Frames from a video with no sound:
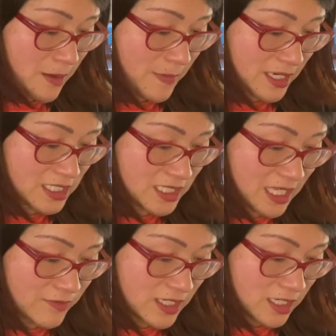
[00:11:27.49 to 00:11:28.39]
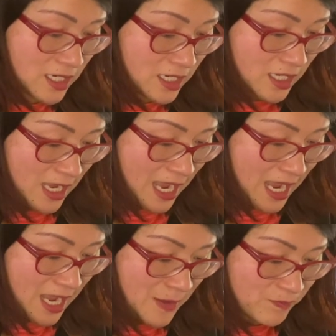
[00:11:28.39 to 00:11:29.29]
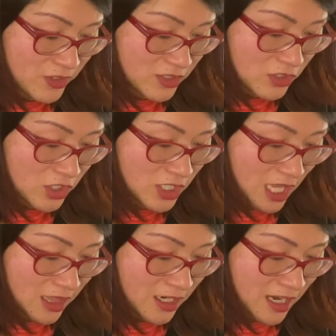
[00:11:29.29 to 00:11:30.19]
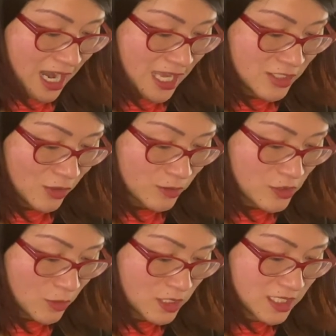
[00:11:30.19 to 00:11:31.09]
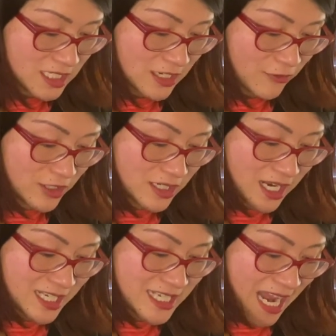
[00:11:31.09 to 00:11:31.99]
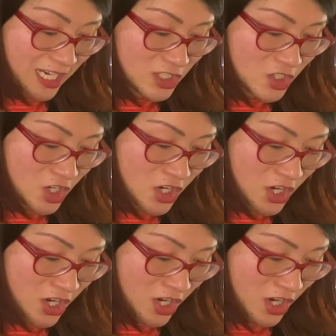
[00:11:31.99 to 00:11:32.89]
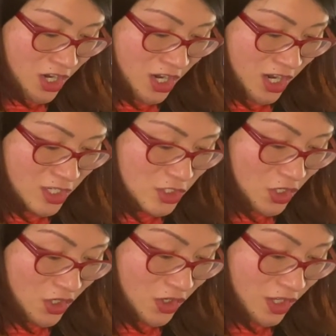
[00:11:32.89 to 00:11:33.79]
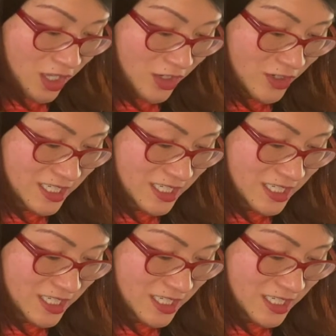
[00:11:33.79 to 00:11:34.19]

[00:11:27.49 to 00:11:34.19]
but it just gives it um, just good color and also just a different texture to your